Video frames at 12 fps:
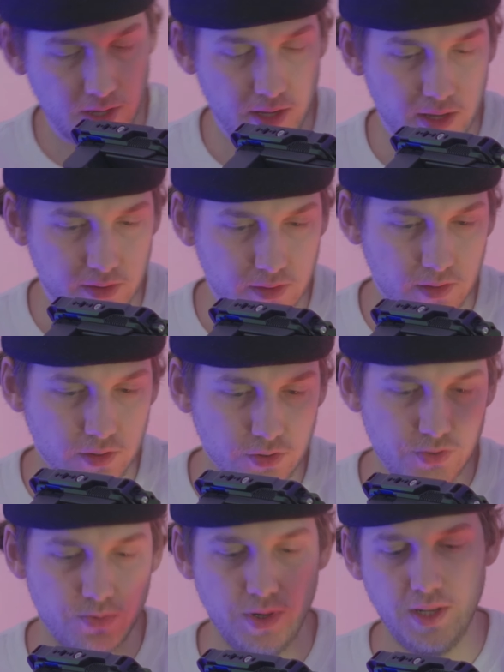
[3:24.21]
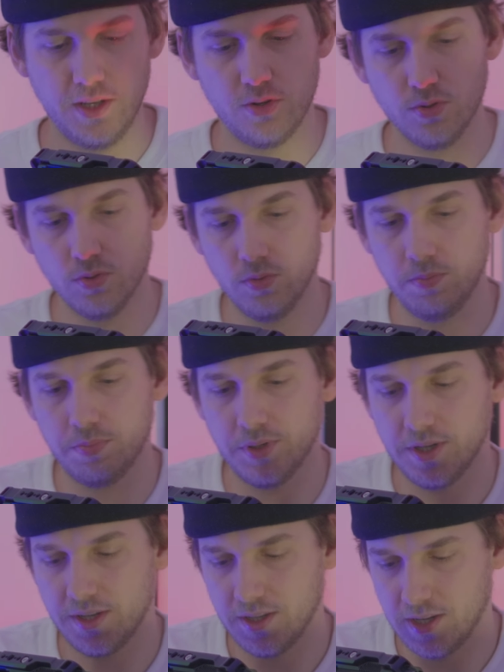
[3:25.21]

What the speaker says: it looks really cool, but